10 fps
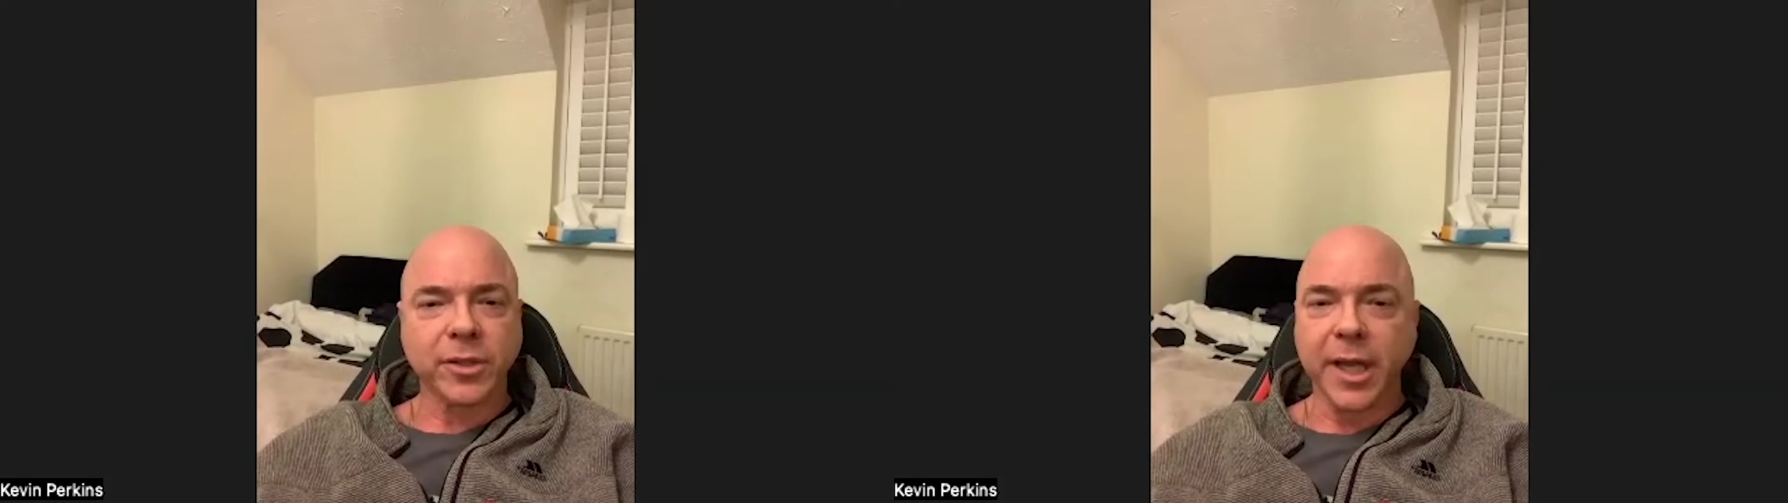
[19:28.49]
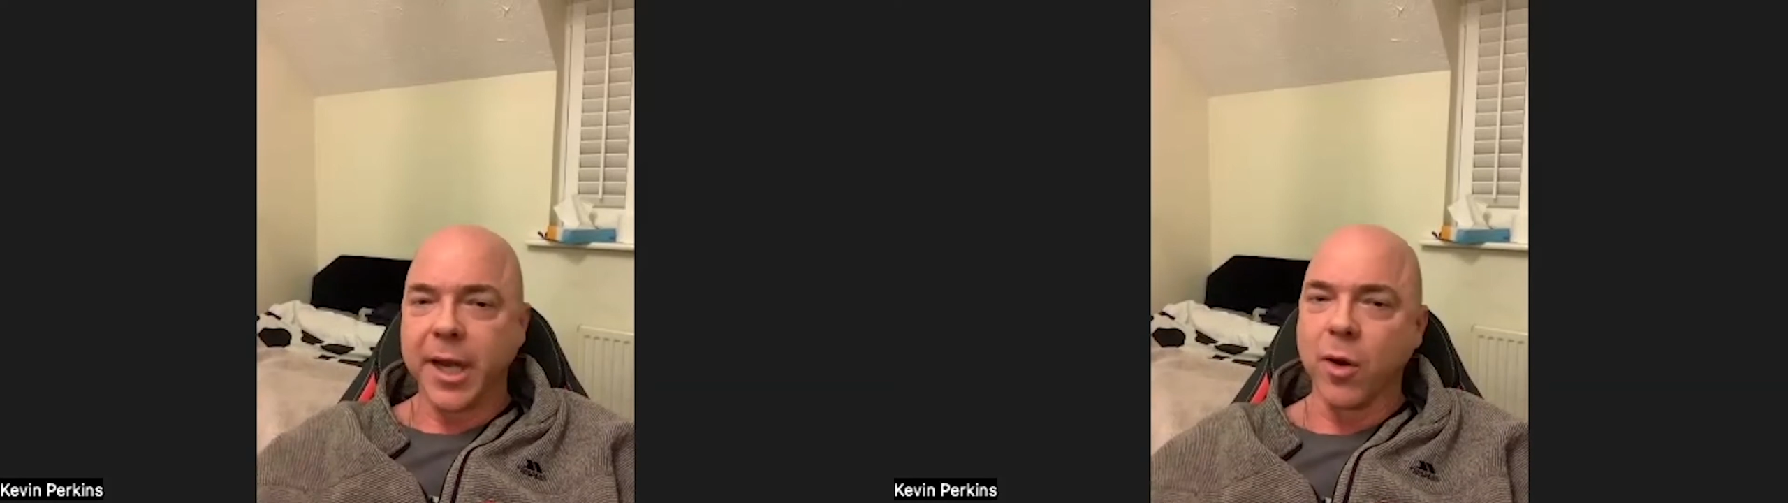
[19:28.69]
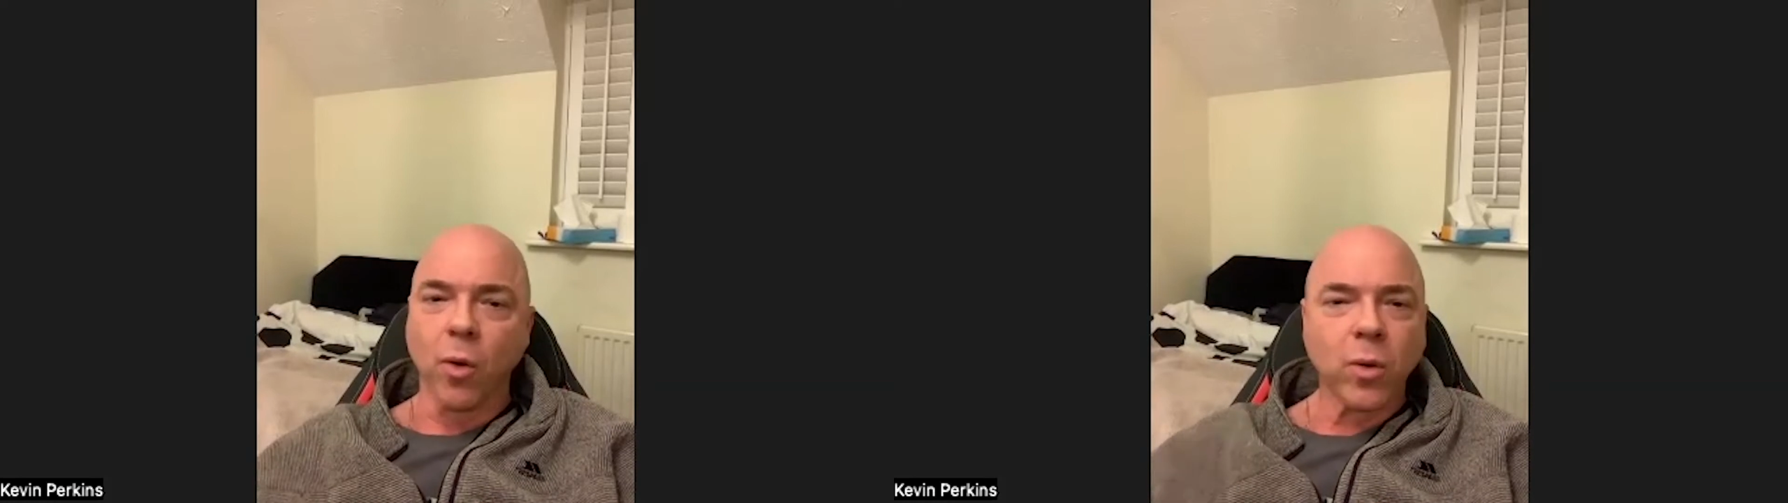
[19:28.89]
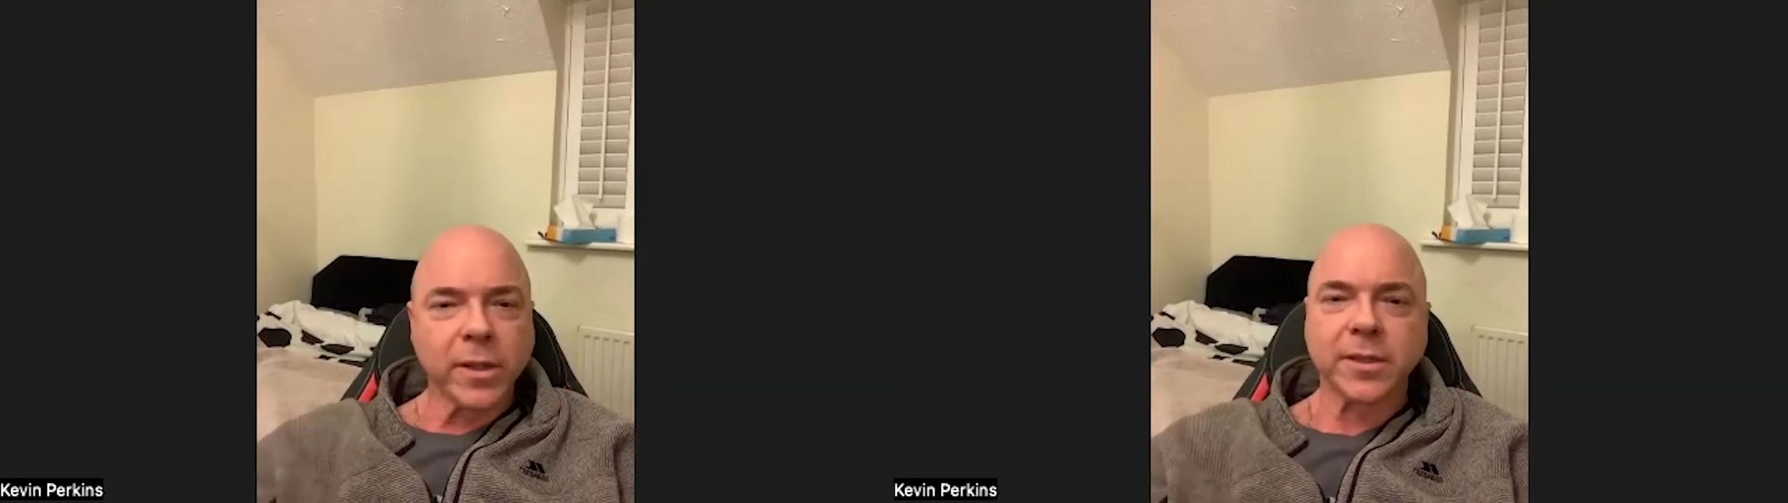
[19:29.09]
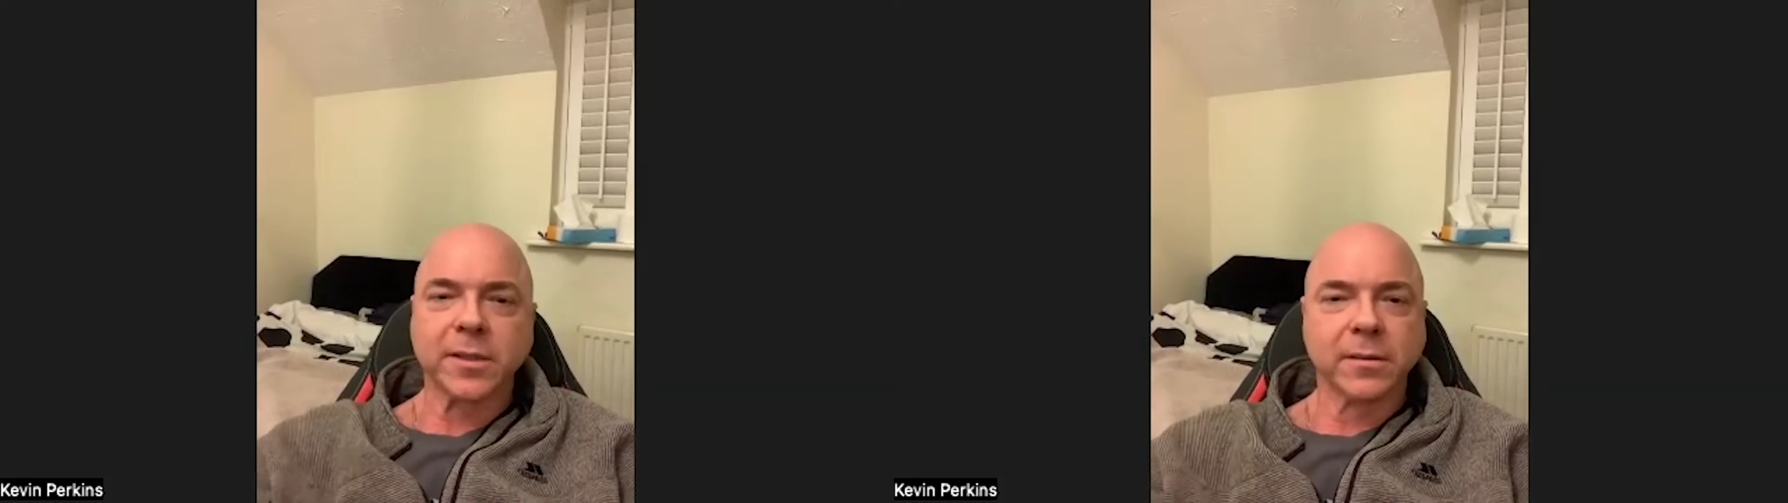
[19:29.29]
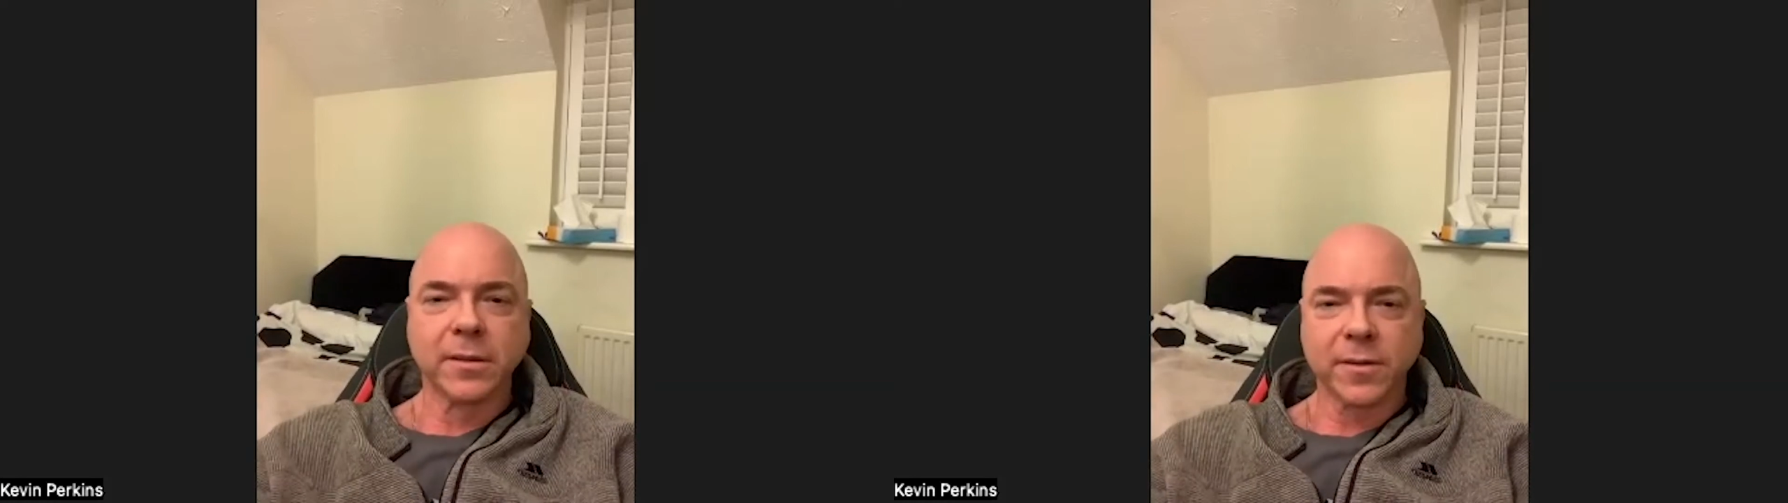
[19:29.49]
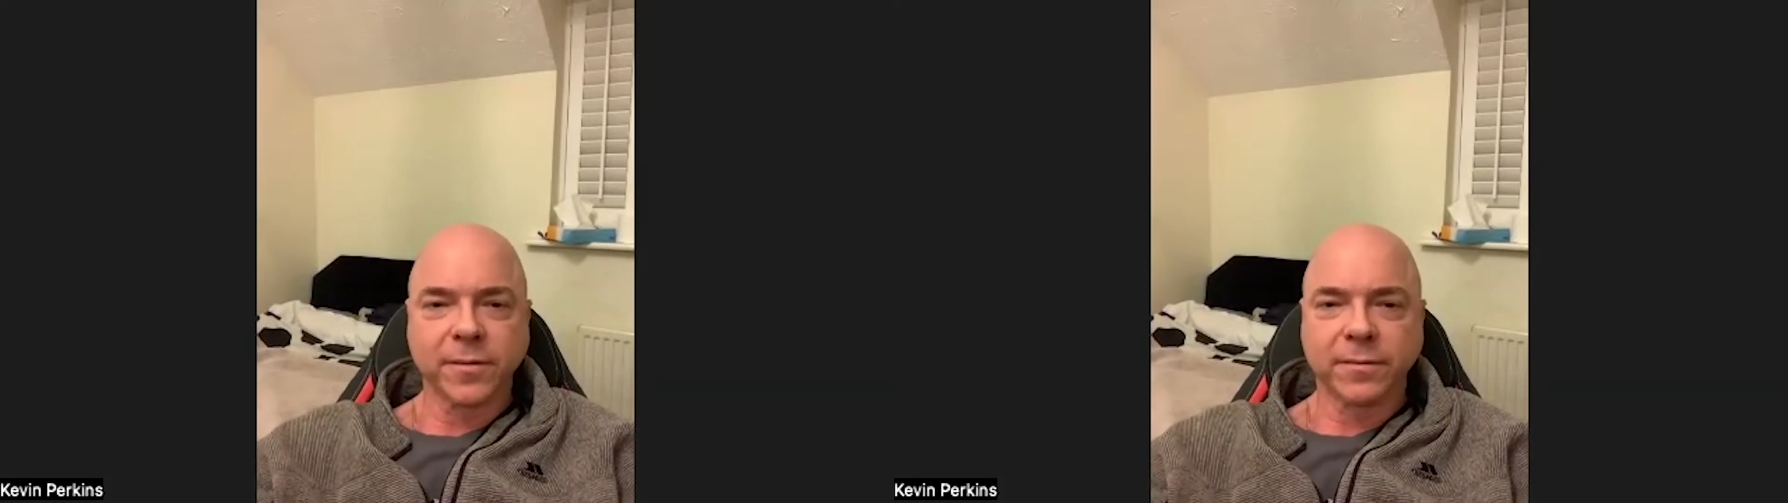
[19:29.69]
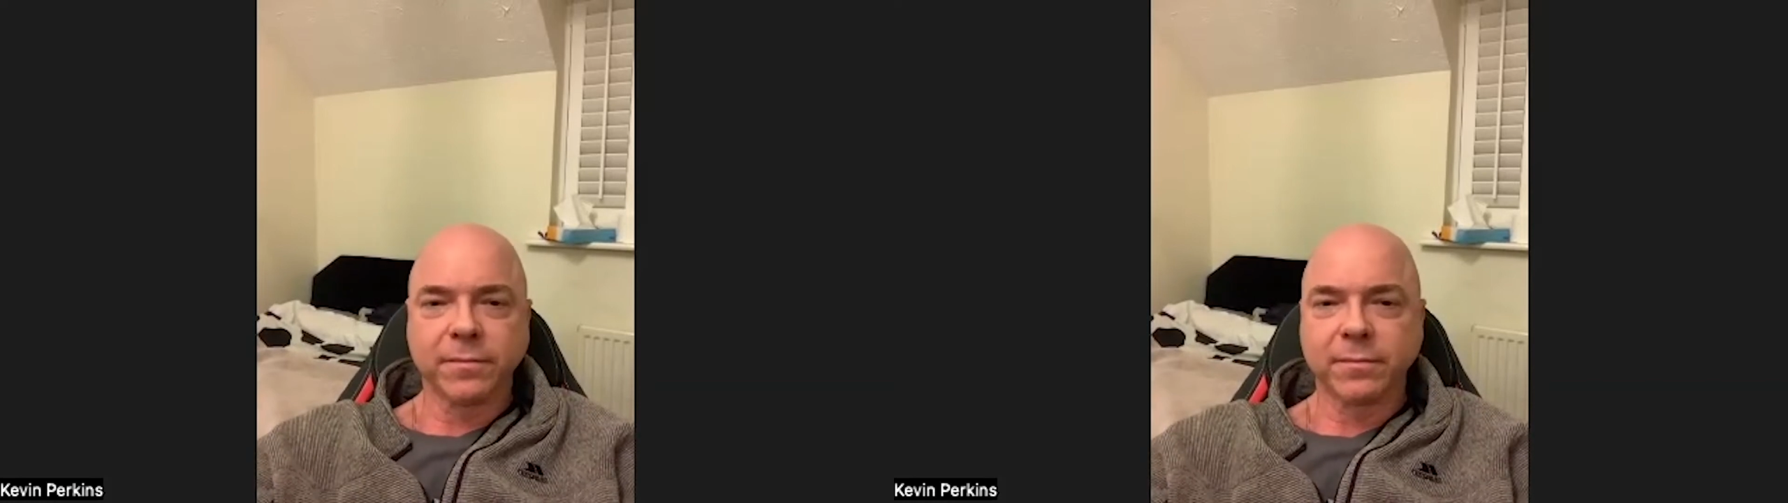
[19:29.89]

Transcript: You're getting all this this